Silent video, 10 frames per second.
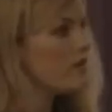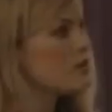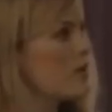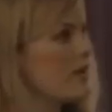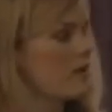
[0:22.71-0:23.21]

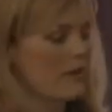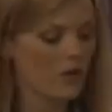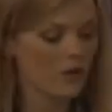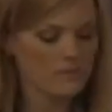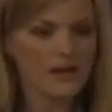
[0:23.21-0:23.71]
to worry about.
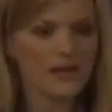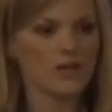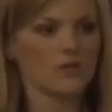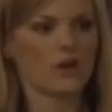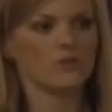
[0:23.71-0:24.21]
What with
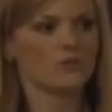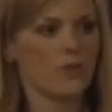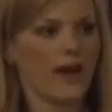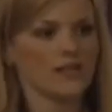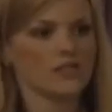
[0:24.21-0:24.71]
Mickey who knows
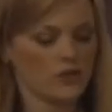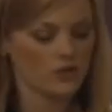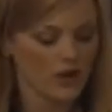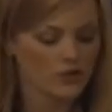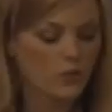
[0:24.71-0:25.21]
where, doing who
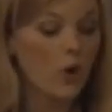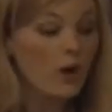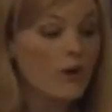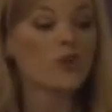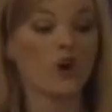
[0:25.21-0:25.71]
knows what.
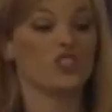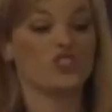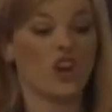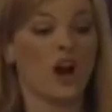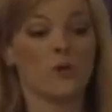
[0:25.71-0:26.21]
All I've got is
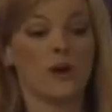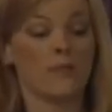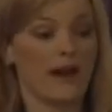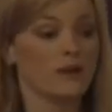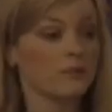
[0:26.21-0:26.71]
Joe and a
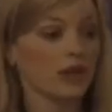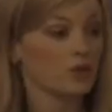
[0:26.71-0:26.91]
paintbrush, and